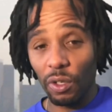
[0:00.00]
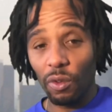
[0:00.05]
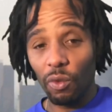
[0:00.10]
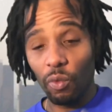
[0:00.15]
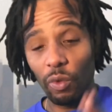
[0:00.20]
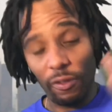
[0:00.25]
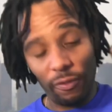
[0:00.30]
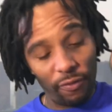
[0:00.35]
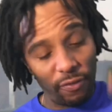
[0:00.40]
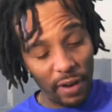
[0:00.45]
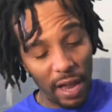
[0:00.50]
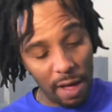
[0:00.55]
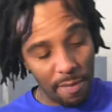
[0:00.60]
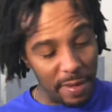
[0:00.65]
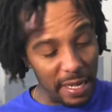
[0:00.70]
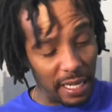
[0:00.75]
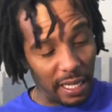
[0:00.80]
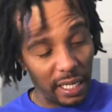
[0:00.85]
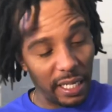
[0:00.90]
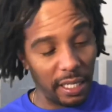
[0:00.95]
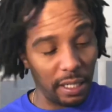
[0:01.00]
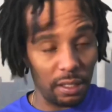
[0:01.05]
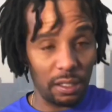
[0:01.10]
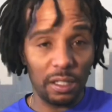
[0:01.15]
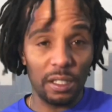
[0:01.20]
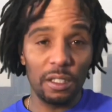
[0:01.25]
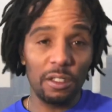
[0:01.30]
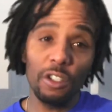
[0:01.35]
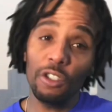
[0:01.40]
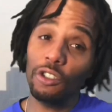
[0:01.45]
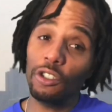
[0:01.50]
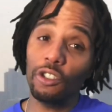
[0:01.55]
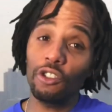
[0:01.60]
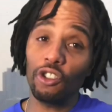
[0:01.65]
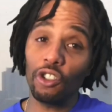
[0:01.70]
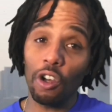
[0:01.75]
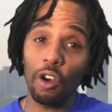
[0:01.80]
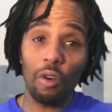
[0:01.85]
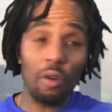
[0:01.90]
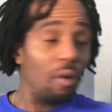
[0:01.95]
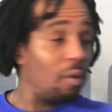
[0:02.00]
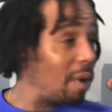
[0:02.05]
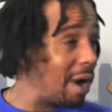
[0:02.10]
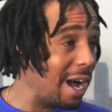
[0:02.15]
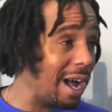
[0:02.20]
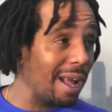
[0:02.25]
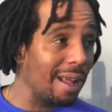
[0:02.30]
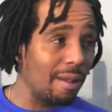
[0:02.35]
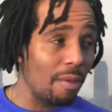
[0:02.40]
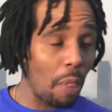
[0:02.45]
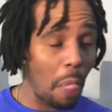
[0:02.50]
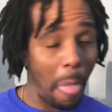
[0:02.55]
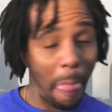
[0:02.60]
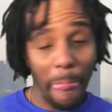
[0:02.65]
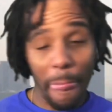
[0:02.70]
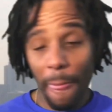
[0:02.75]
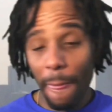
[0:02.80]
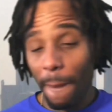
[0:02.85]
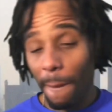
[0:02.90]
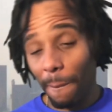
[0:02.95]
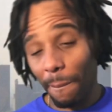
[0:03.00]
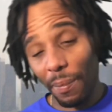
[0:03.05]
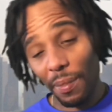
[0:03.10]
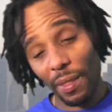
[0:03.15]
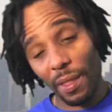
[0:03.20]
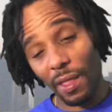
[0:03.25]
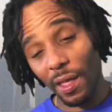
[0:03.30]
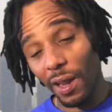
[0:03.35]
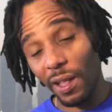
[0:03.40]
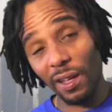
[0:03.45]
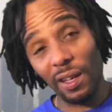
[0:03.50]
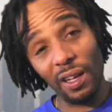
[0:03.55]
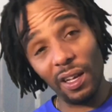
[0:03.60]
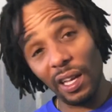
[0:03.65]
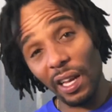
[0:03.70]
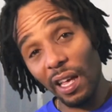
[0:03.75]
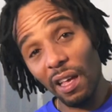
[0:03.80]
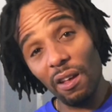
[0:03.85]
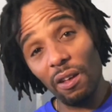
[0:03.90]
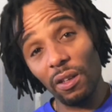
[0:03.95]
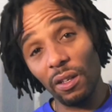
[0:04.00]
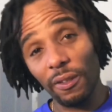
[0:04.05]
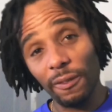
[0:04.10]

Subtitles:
with floppy cleats just to show why. And even clown.